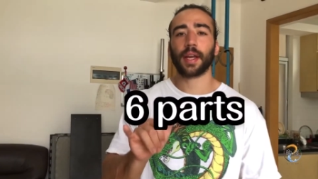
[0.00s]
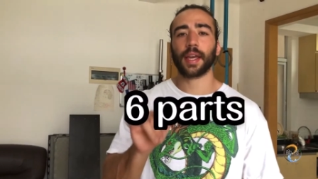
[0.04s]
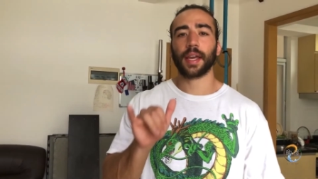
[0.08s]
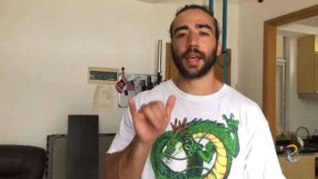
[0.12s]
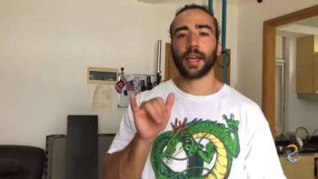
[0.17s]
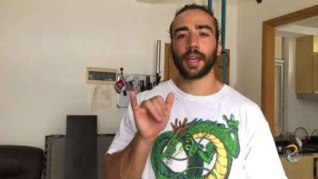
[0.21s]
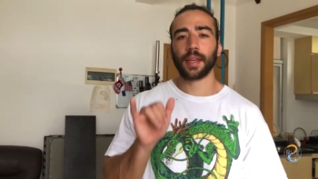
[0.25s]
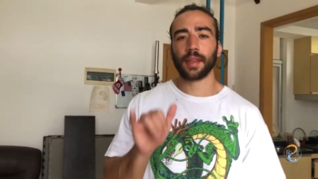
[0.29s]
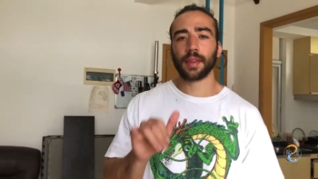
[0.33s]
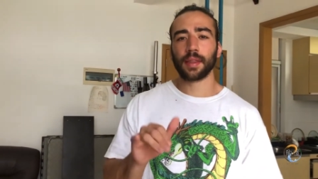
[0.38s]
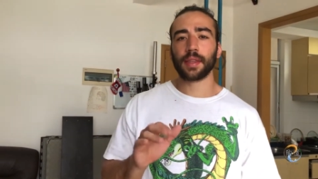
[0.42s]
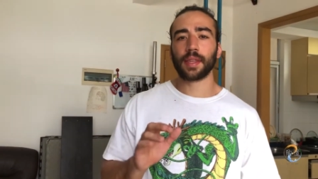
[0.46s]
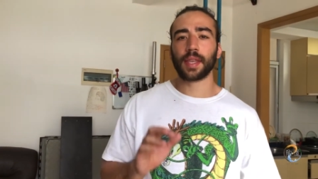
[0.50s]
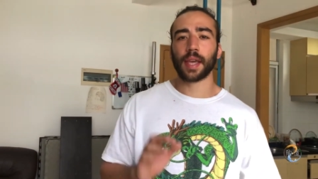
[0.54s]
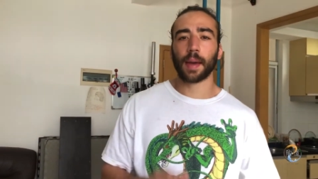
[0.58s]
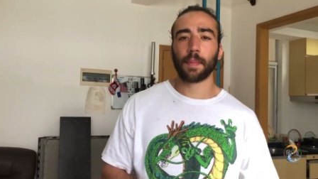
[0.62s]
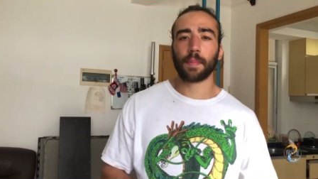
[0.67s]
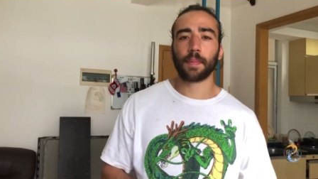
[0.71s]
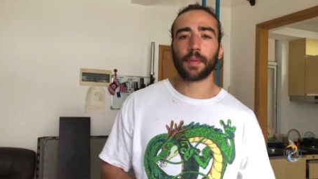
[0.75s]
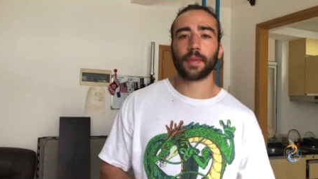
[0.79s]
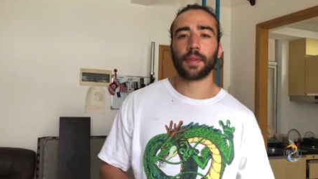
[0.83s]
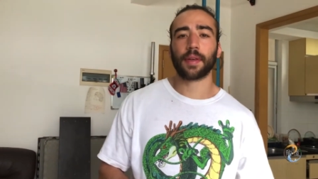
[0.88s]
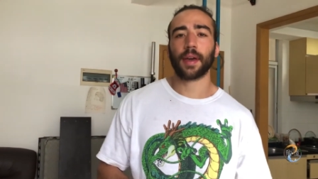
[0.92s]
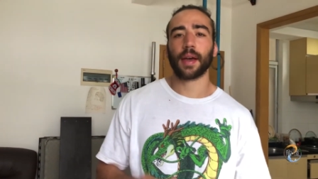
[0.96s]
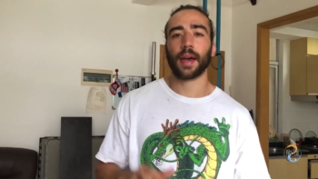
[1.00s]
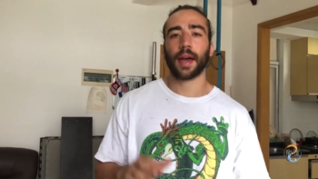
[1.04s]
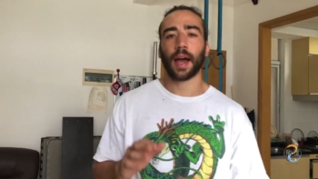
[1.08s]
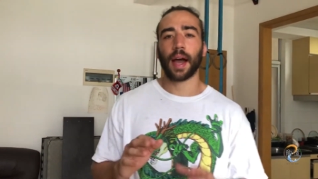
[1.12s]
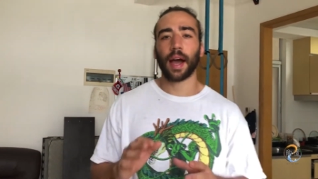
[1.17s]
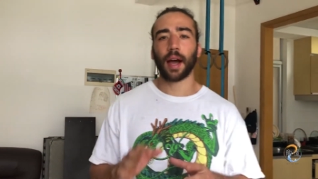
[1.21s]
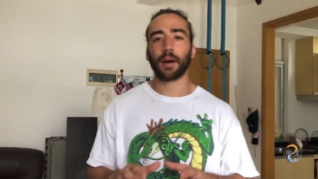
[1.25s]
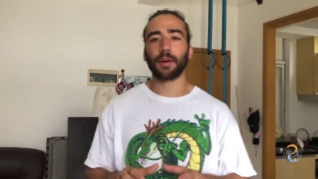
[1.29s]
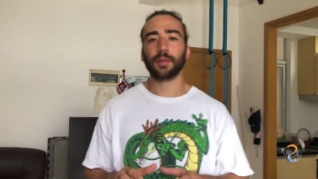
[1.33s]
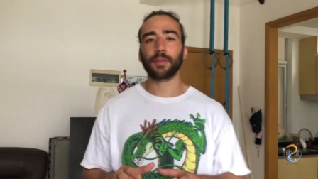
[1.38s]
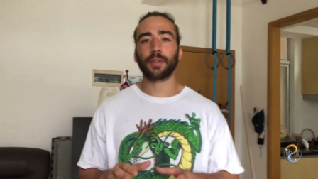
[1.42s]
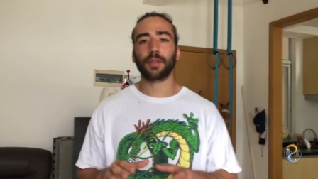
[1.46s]
in-depth
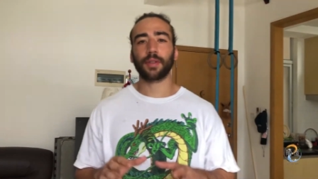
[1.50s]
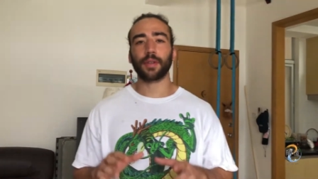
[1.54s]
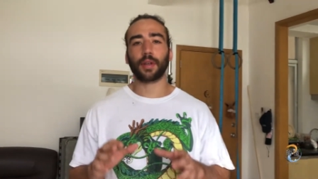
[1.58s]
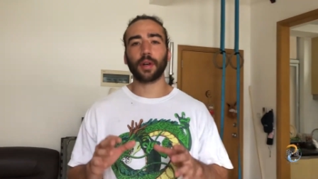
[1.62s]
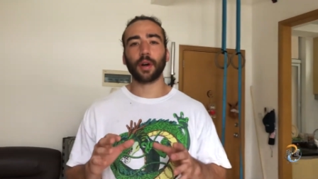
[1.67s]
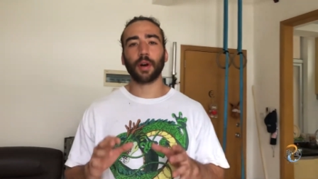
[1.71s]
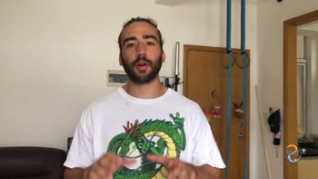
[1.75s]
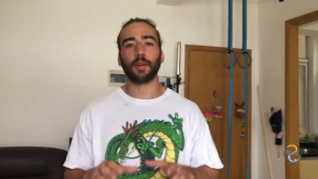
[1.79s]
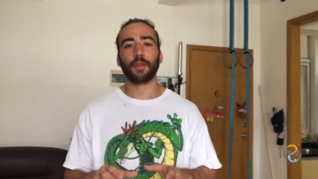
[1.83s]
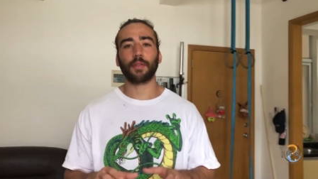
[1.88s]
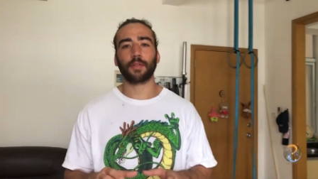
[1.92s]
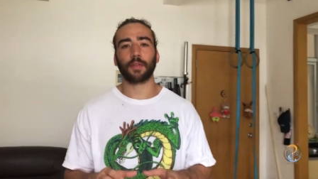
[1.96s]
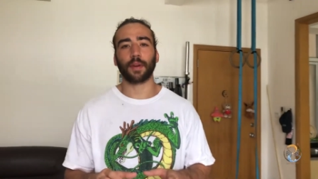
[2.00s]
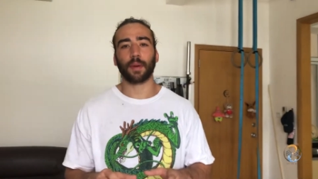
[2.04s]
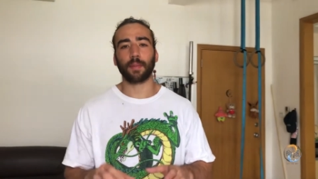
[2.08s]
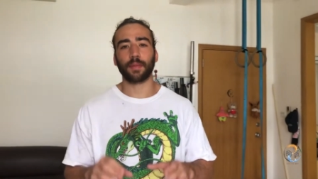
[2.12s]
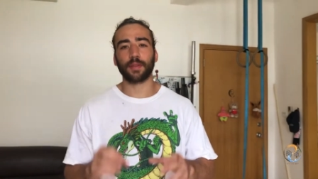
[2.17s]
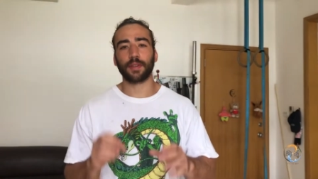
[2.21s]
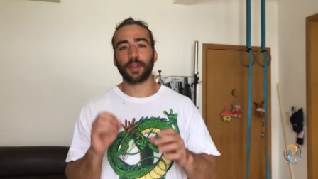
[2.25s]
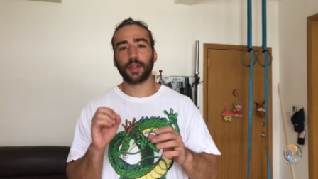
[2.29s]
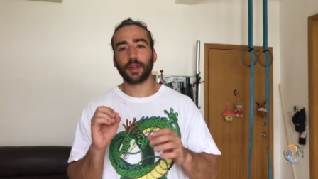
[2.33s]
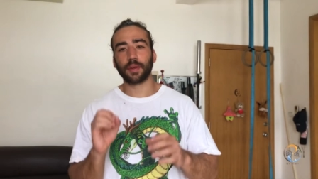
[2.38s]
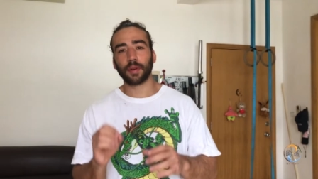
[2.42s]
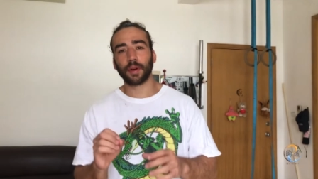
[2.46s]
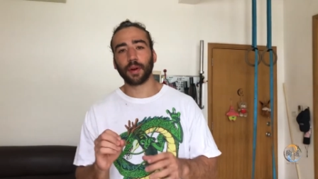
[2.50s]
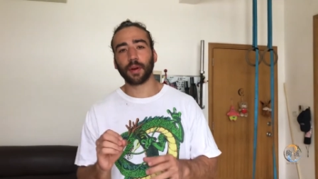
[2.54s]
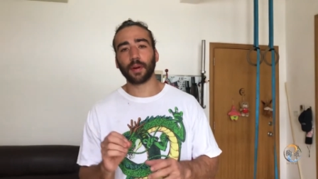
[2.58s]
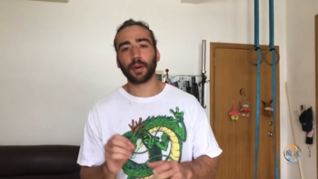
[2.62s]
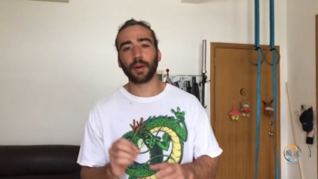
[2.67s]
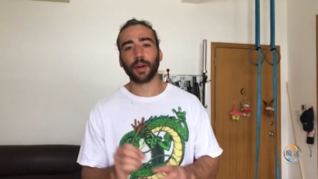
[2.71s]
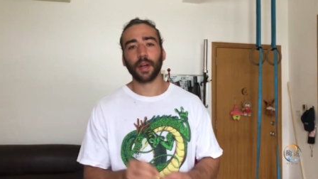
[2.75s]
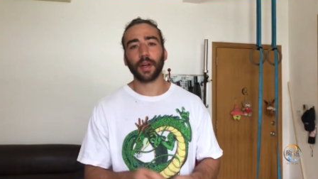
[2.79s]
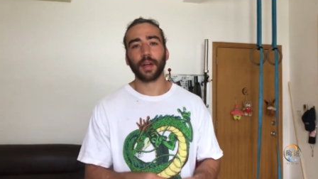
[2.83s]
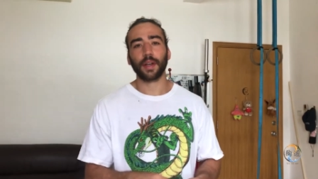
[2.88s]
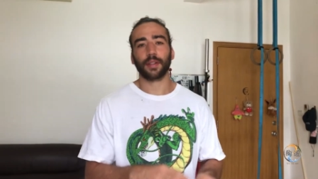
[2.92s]
how to go from zero